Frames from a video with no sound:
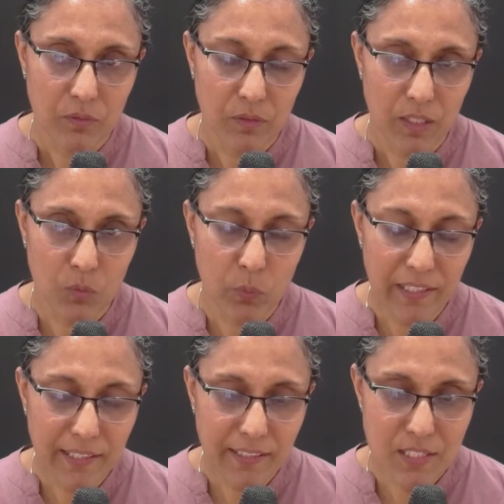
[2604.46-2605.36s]
a
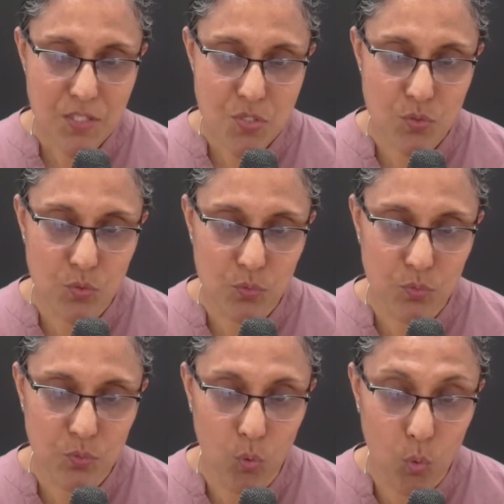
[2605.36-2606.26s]
willingness to
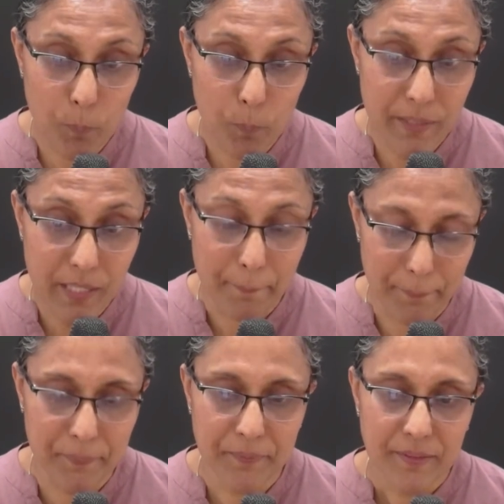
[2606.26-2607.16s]
open up
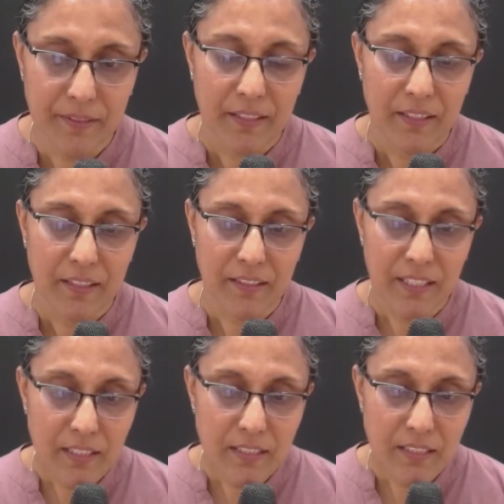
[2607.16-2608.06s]
uh,
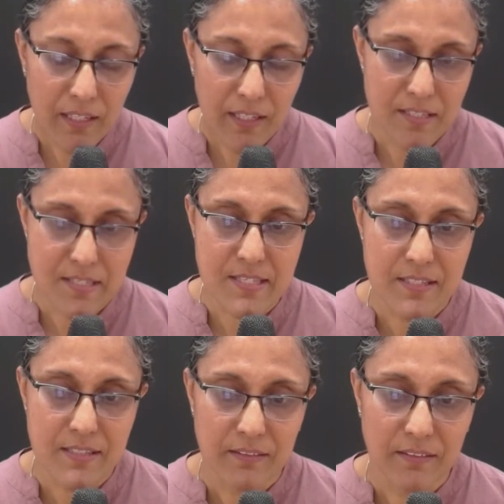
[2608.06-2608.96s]
in case
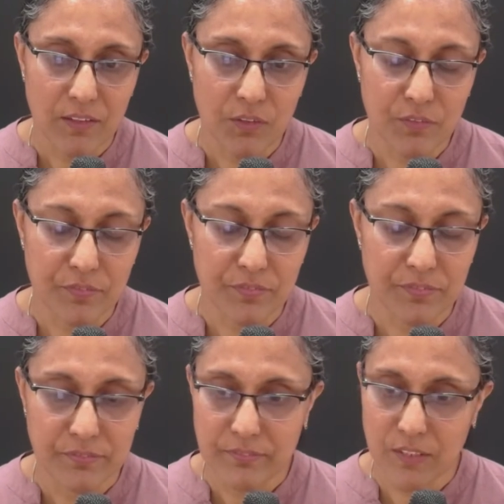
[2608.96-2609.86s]
of
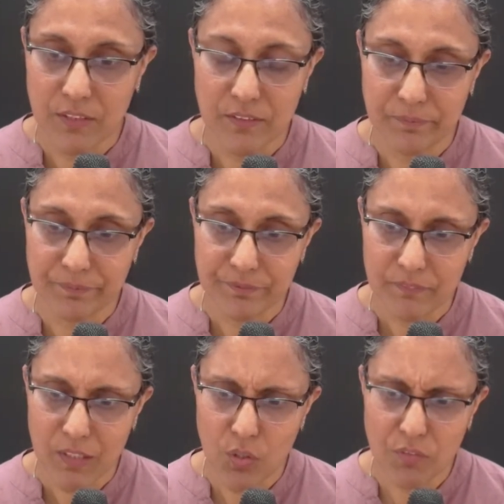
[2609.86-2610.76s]
um,
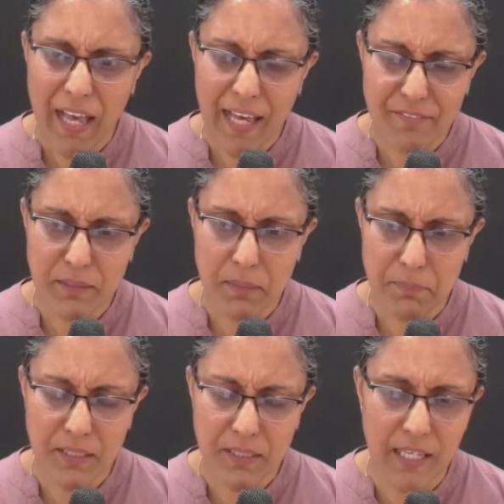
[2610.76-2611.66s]
of having
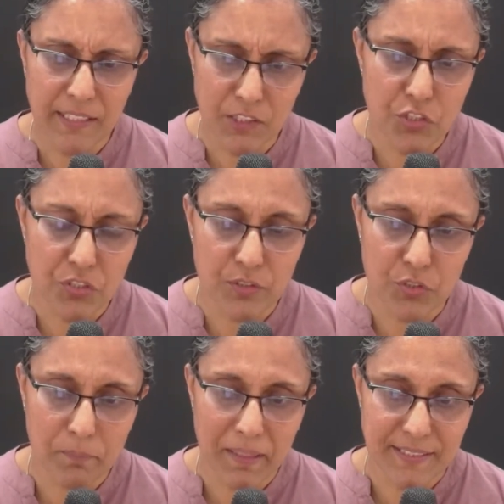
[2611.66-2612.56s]
maybe an initial
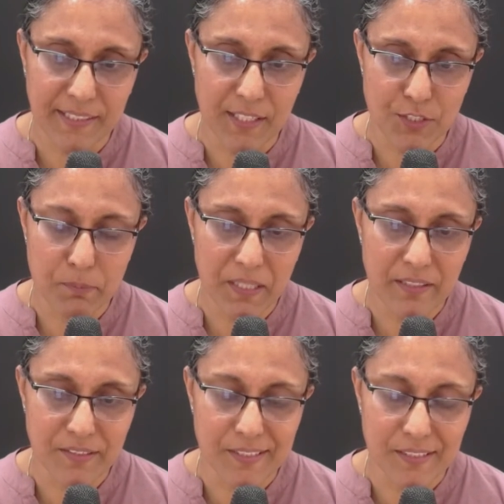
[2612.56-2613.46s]
traumatic
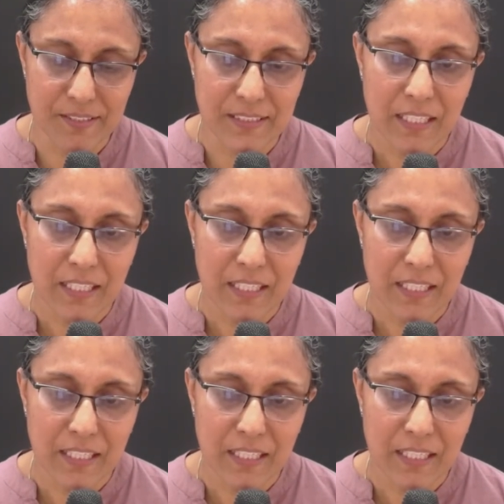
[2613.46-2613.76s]
experiences.